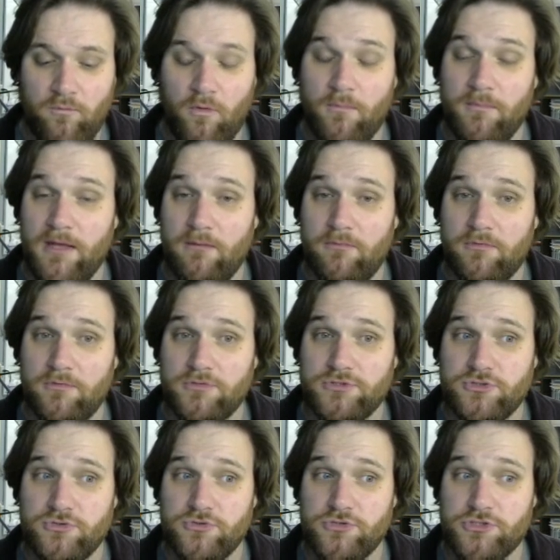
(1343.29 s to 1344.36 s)
we'll be able
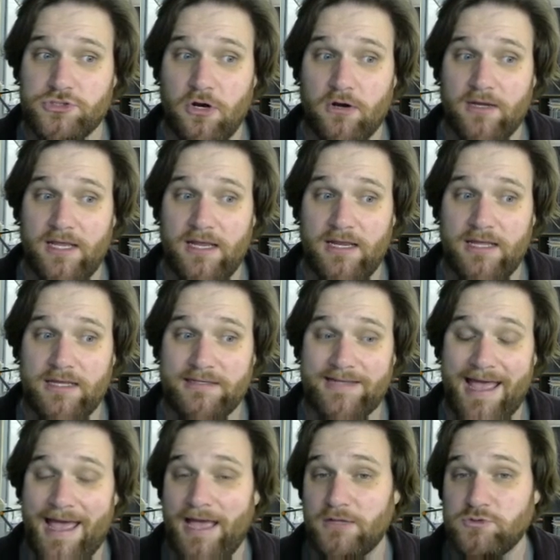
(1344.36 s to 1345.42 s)
to start getting
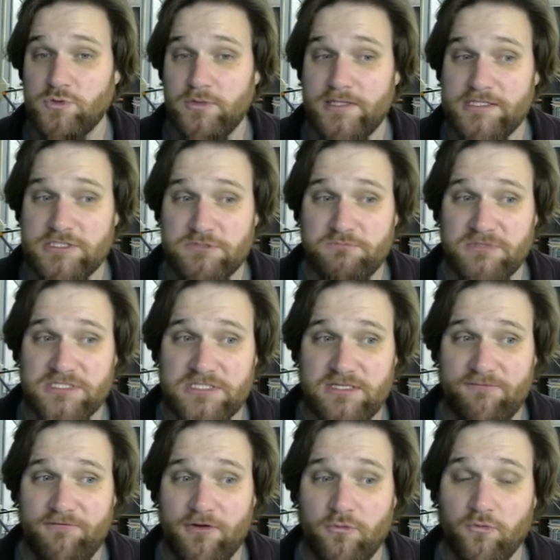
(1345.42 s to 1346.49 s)
into actually
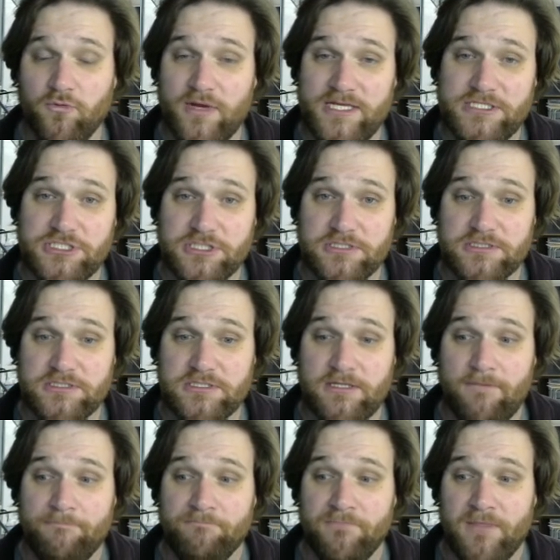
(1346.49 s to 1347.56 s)
specific regions